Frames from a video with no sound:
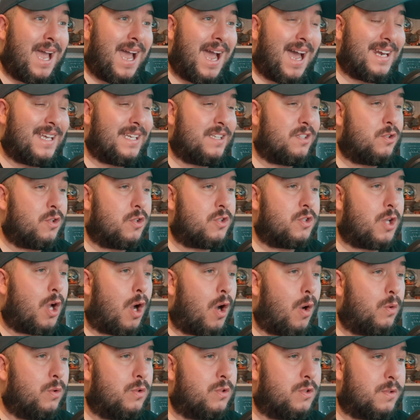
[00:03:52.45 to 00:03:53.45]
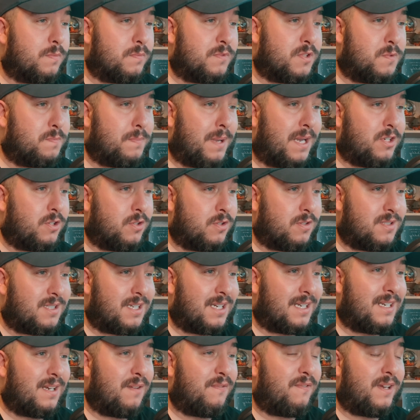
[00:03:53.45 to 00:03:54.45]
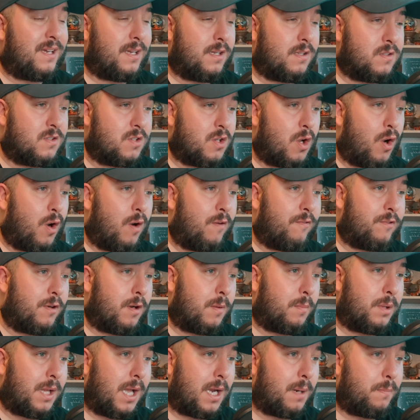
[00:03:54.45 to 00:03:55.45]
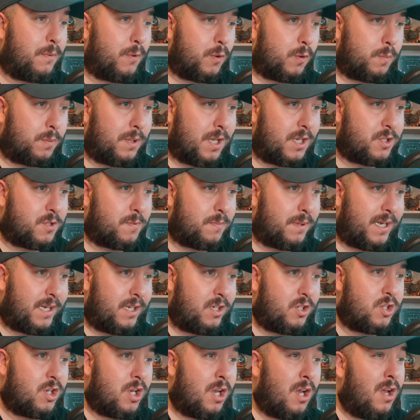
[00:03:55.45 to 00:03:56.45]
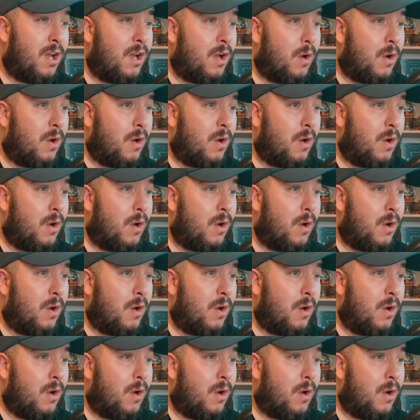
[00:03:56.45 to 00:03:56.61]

And it does hold some special significance over at Blackpool Pleasure Beach,